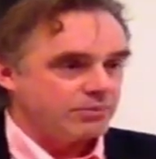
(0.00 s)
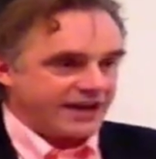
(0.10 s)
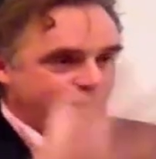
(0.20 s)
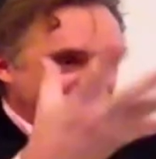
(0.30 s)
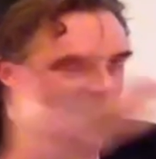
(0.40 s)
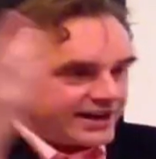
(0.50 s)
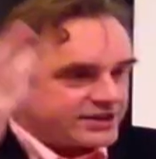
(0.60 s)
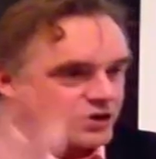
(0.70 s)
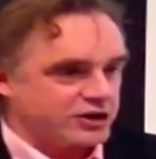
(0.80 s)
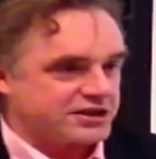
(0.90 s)
But now and then
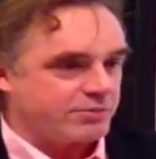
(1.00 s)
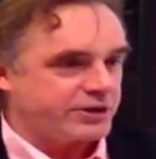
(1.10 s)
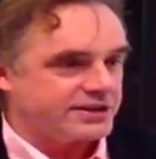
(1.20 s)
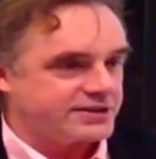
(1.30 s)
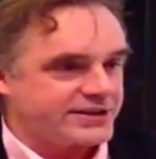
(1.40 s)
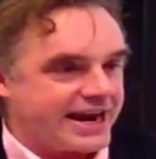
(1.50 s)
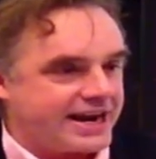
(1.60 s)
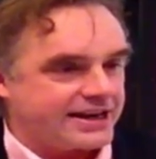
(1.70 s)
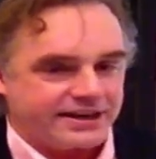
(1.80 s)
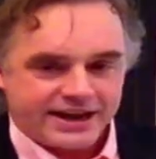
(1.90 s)
it's got something to
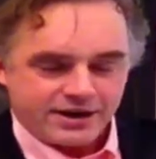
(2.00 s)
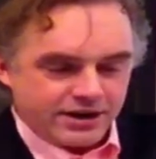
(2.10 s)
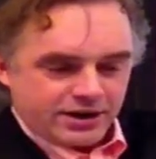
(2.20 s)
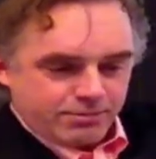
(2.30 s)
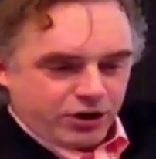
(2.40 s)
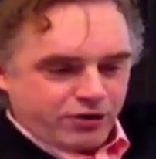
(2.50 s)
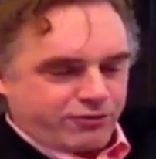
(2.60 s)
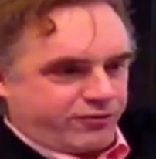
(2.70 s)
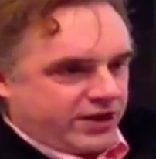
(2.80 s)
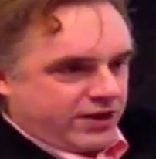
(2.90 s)
say, and then
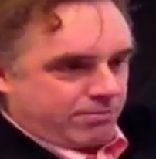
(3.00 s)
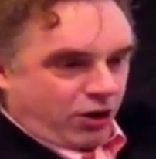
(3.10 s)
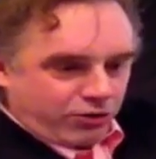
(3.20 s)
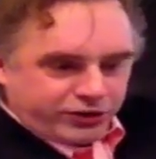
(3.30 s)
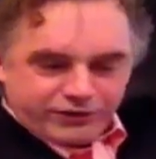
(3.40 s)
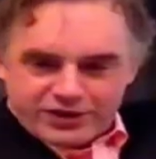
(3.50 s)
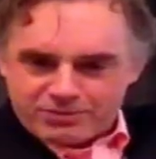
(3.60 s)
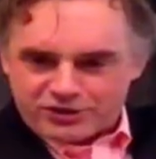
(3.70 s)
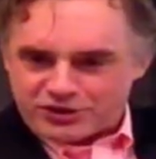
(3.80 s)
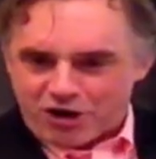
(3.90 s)
poof, both of
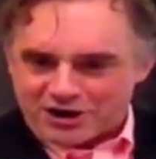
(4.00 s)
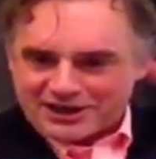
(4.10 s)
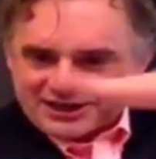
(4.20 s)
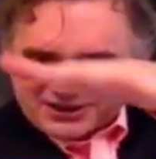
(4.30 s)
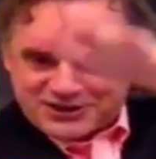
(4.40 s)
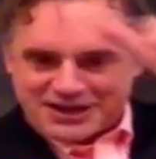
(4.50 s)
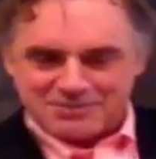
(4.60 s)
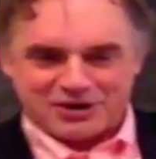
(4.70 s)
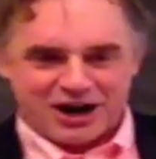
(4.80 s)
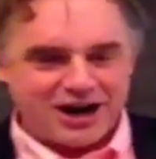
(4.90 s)
them are talking at the
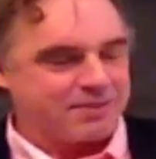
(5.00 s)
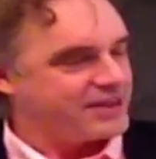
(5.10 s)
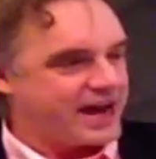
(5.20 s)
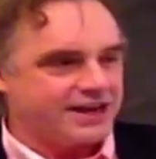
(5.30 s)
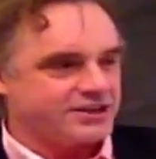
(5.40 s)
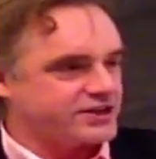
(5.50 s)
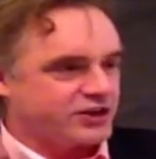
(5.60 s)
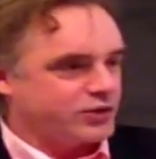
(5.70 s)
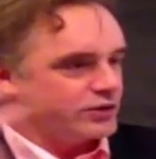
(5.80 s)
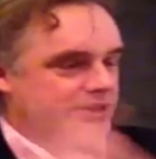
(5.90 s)
same time, and that is the
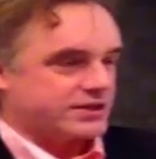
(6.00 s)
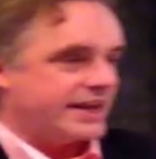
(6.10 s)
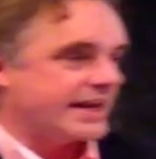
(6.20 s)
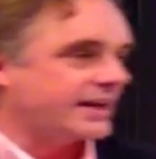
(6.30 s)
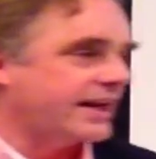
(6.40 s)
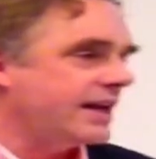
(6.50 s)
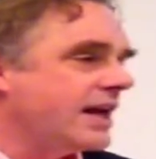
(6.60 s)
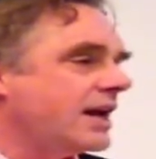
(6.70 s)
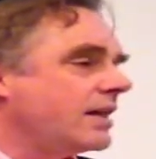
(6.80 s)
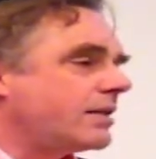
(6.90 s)
coolest thing. Like,
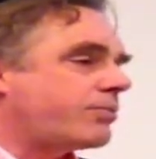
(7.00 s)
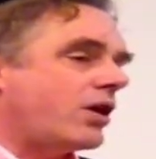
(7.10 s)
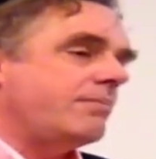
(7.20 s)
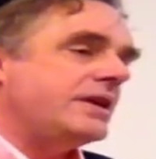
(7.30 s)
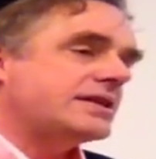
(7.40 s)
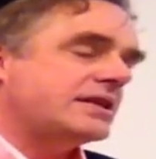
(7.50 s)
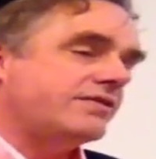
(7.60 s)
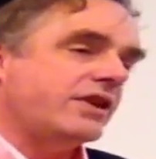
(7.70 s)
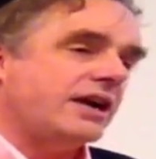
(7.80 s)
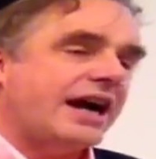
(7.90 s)
the problem is, it's
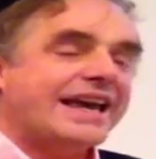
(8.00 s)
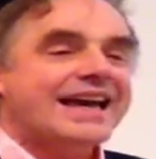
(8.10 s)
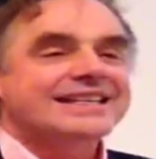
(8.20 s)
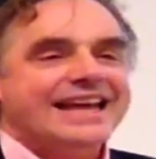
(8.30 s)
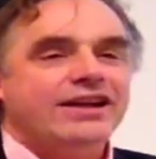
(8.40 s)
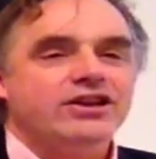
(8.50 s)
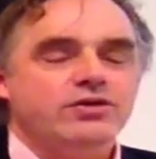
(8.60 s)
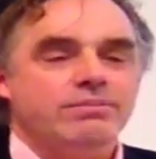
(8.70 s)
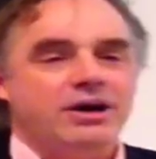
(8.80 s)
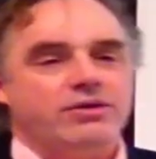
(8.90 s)
very, I can't tell
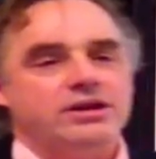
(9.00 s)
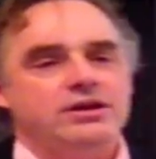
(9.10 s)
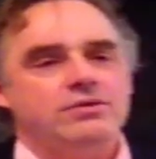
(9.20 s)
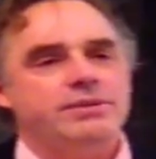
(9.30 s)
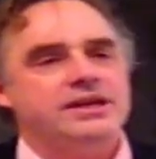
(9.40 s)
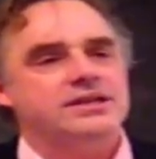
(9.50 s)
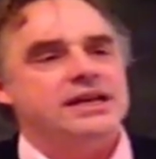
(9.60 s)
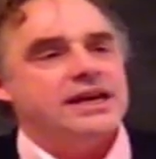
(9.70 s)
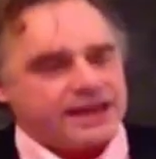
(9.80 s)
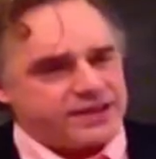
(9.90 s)
you about it, you know, because,
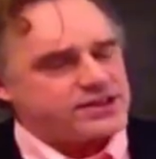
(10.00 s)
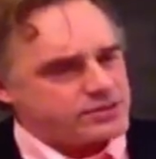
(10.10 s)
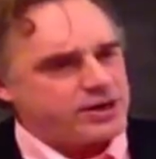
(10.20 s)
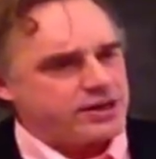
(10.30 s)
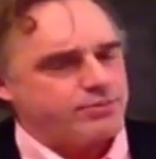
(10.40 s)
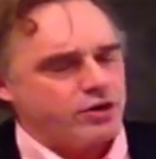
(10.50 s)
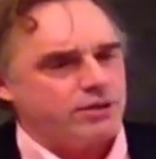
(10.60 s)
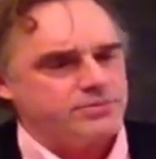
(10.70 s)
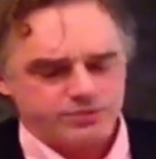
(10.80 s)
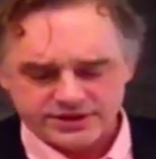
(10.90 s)
and this is one of the
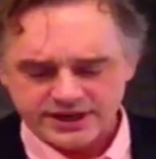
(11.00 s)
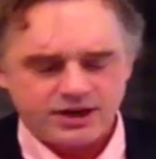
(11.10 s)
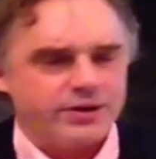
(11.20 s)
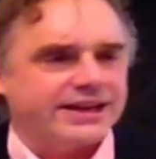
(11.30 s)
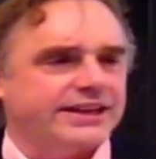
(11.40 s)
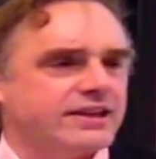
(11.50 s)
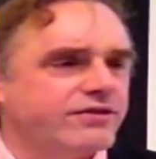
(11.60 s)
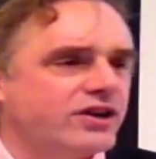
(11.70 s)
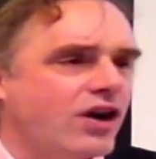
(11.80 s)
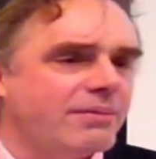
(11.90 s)
problems with psychoanalytic
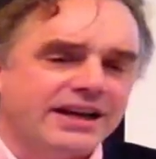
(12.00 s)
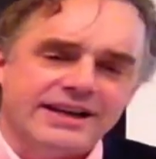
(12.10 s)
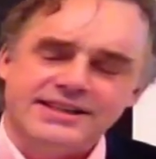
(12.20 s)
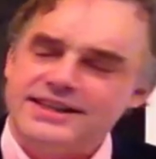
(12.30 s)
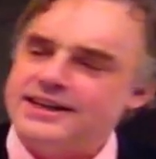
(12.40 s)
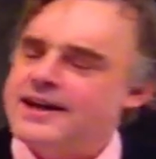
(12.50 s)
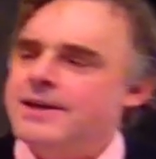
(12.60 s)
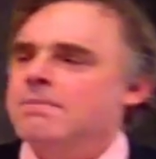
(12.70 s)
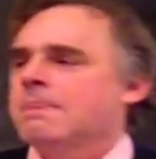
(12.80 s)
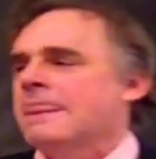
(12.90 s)
phenomena, is that
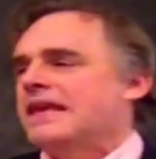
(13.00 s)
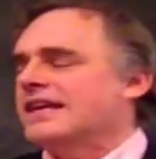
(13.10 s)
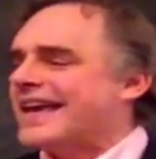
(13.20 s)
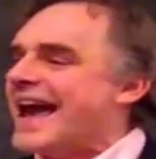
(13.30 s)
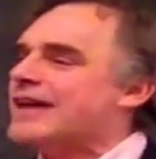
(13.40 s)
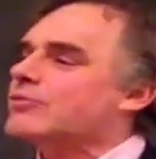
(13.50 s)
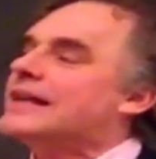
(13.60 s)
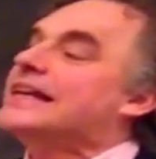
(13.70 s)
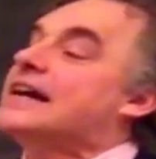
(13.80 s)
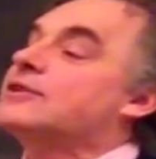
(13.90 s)
you can't
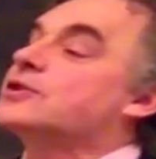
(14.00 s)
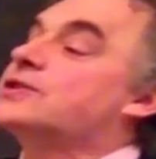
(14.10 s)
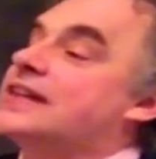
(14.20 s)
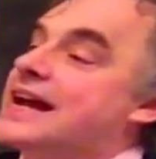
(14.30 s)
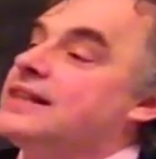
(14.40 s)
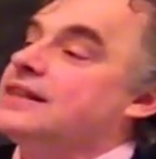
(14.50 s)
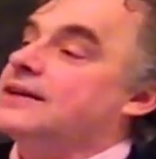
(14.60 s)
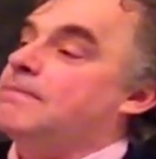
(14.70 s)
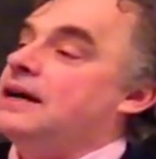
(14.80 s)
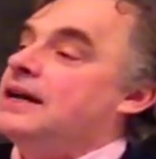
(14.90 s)
really understand
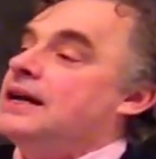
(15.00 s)
them